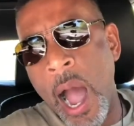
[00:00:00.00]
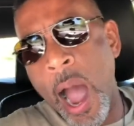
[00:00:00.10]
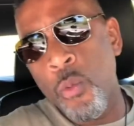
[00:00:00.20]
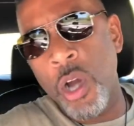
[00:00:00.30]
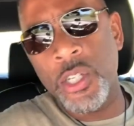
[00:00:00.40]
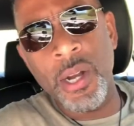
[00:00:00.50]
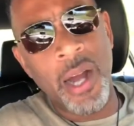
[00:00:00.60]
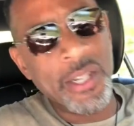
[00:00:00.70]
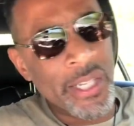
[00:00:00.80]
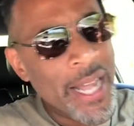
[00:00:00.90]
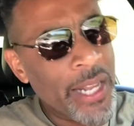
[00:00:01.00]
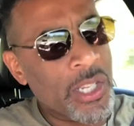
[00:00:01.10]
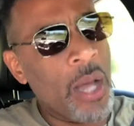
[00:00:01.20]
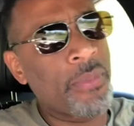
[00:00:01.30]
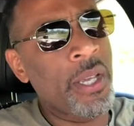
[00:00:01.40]
I want you to understand
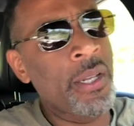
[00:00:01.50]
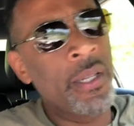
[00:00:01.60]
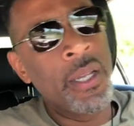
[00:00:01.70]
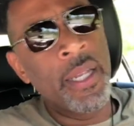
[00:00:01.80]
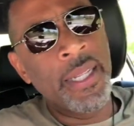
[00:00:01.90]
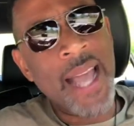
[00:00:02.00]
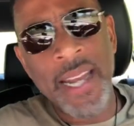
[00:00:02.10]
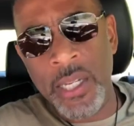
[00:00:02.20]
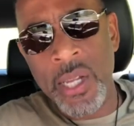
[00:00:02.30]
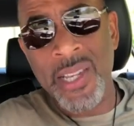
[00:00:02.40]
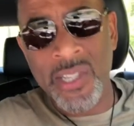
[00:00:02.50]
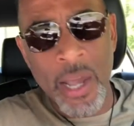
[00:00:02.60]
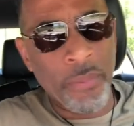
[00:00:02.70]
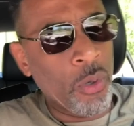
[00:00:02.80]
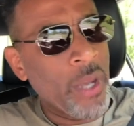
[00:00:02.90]
something that is
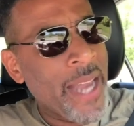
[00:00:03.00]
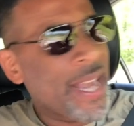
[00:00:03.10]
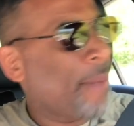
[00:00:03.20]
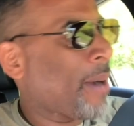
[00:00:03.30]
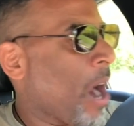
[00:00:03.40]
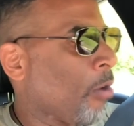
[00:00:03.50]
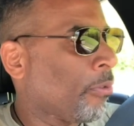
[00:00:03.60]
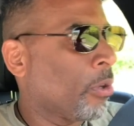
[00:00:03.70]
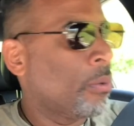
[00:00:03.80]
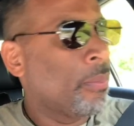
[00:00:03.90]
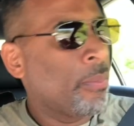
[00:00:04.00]
simple and yet powerful.